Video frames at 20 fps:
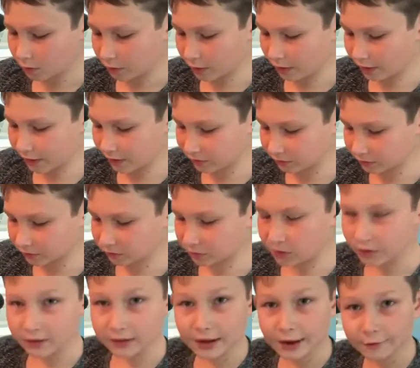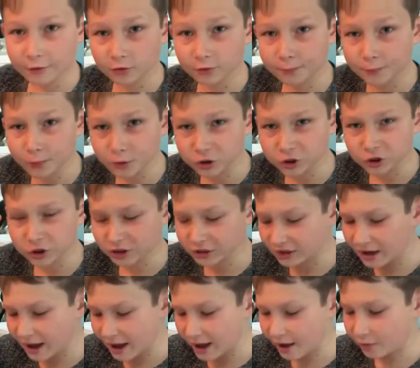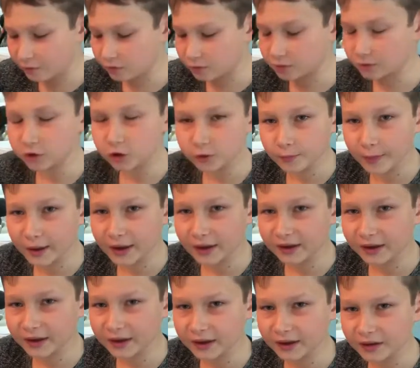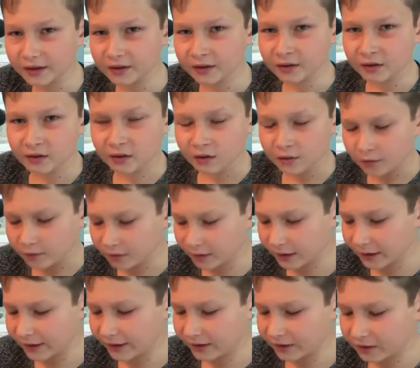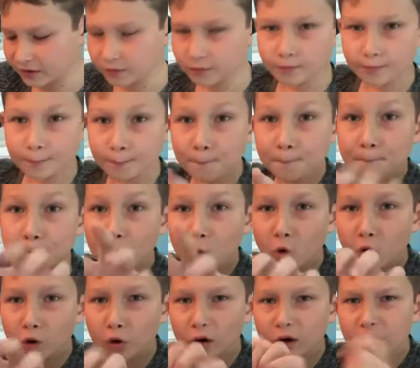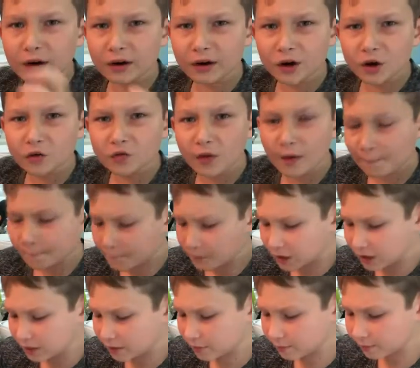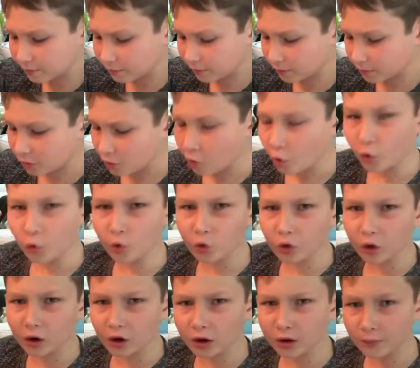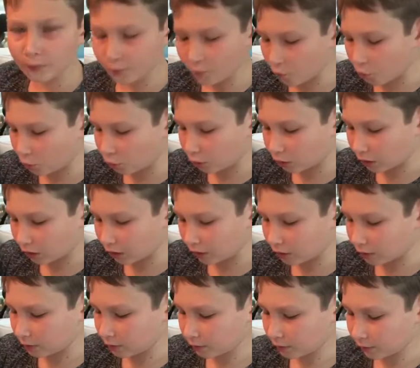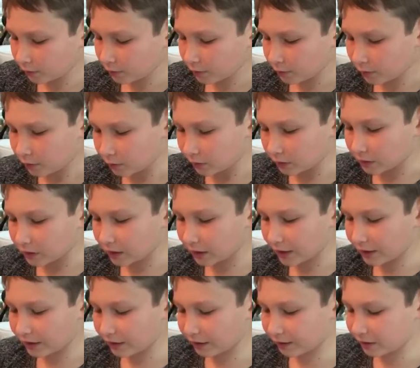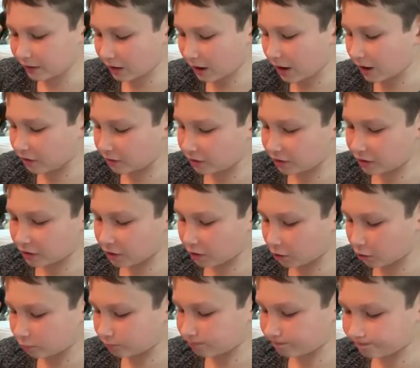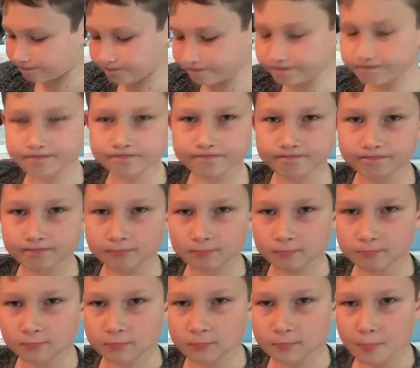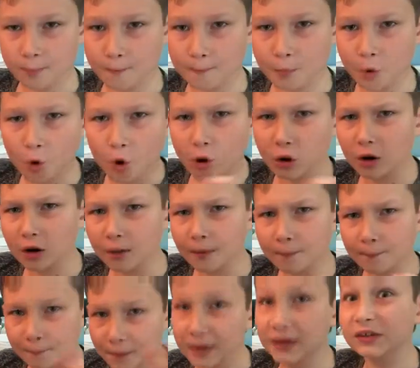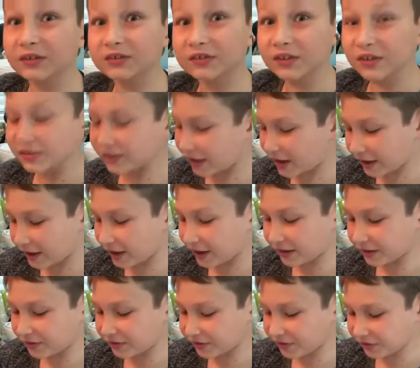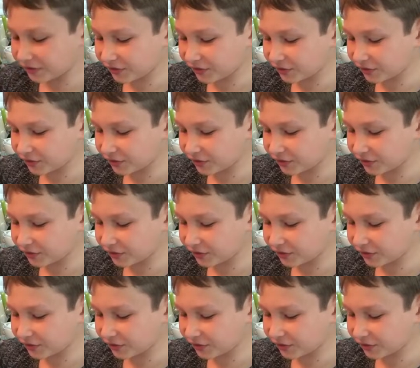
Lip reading: Okay, now you push it down to make it like more crumbly or more like, I don't know, more pieces, I guess.